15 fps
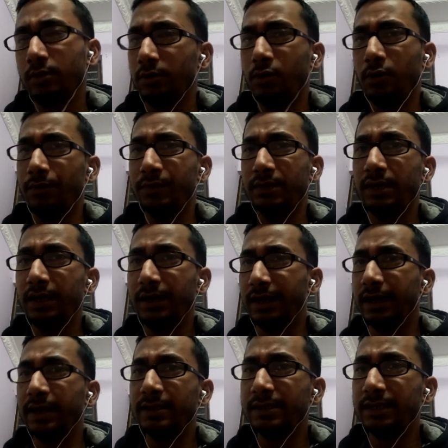obviously
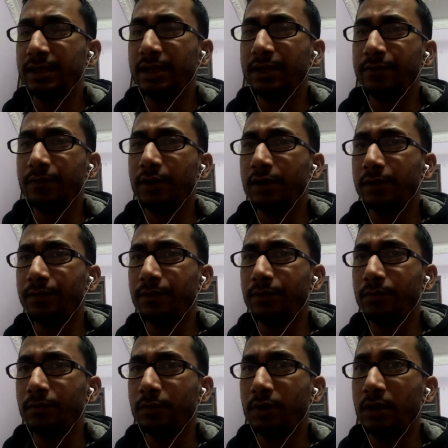drainage is there in front of you,
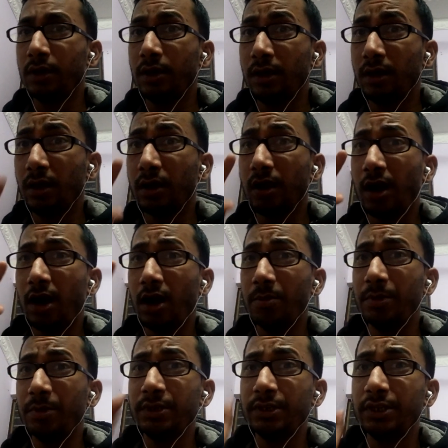
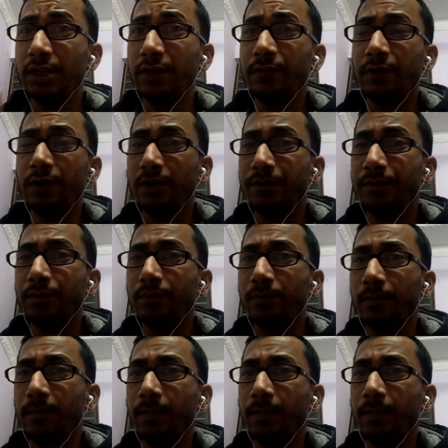garbage is there in front of you,